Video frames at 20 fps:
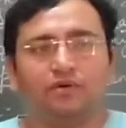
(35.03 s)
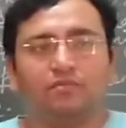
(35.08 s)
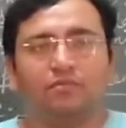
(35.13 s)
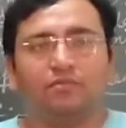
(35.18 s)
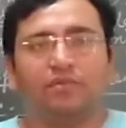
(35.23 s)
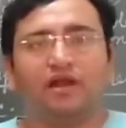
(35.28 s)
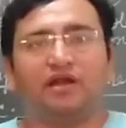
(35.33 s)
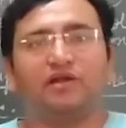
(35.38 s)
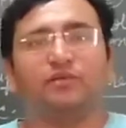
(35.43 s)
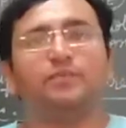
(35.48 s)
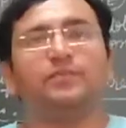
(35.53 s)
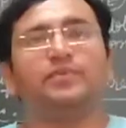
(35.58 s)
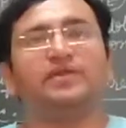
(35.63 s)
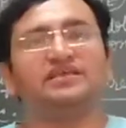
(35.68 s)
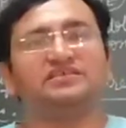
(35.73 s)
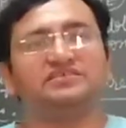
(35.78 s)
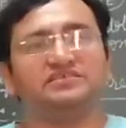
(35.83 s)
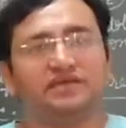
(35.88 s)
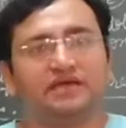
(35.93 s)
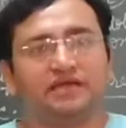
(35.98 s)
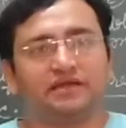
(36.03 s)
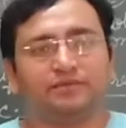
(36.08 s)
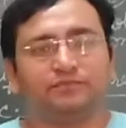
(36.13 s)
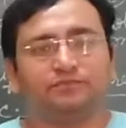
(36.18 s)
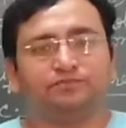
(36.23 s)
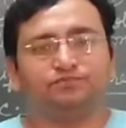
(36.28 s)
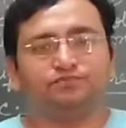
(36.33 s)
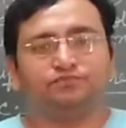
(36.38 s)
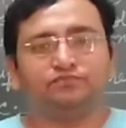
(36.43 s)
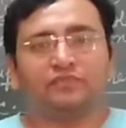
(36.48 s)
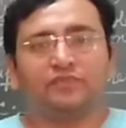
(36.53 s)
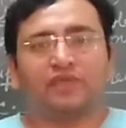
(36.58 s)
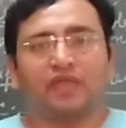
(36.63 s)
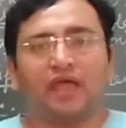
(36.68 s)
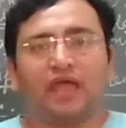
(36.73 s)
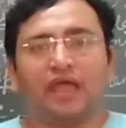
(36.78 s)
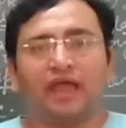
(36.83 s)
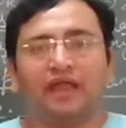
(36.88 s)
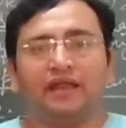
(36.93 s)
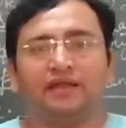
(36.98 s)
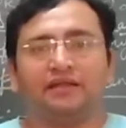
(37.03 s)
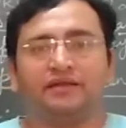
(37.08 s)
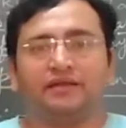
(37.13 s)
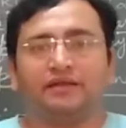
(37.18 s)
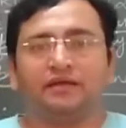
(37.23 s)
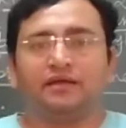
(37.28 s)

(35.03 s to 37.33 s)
blood pressure and